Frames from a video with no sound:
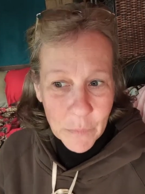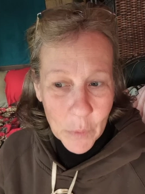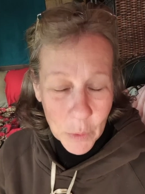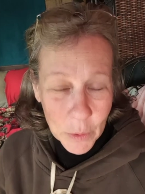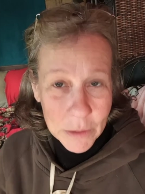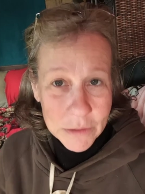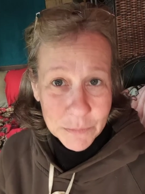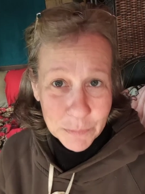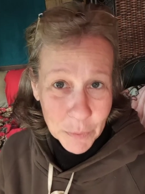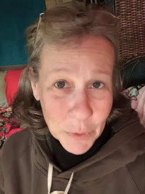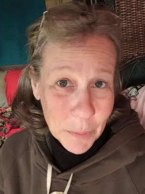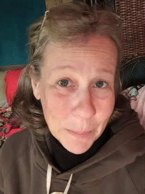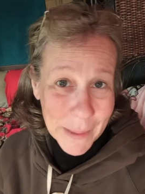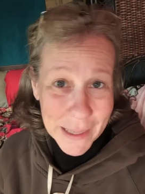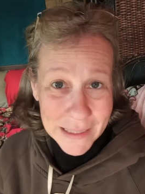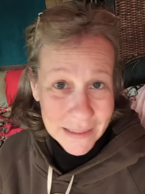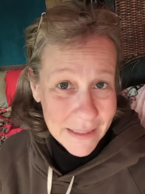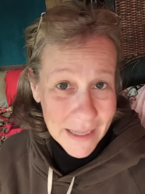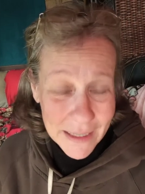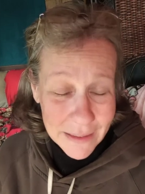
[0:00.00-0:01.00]
more
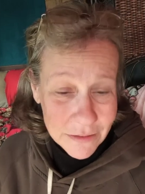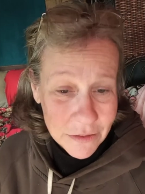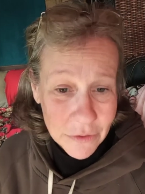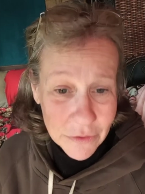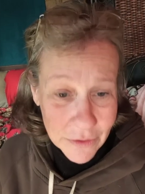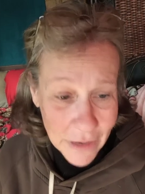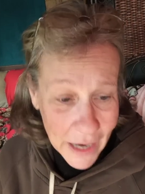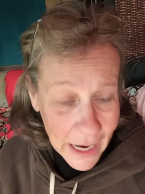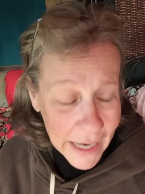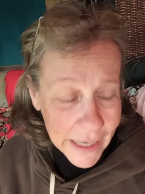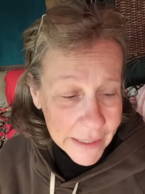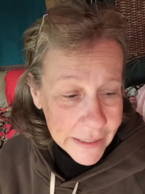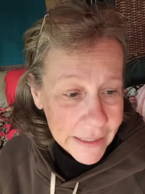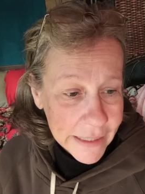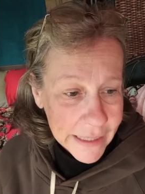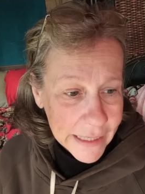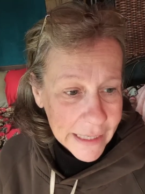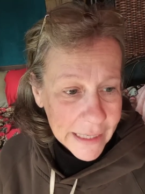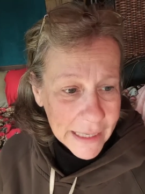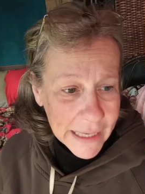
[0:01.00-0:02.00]
propane tanks are great.
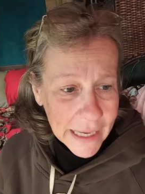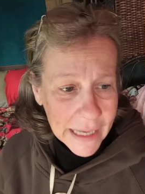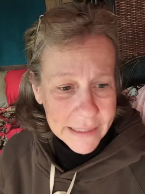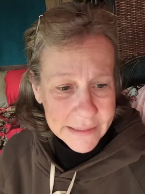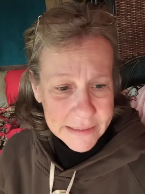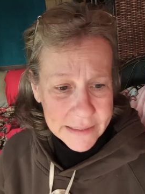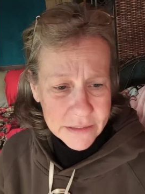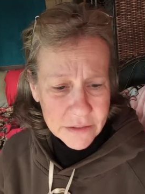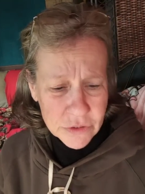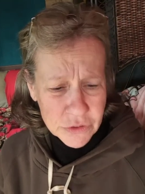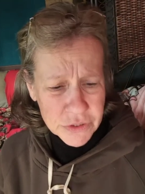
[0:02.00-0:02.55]
And he says,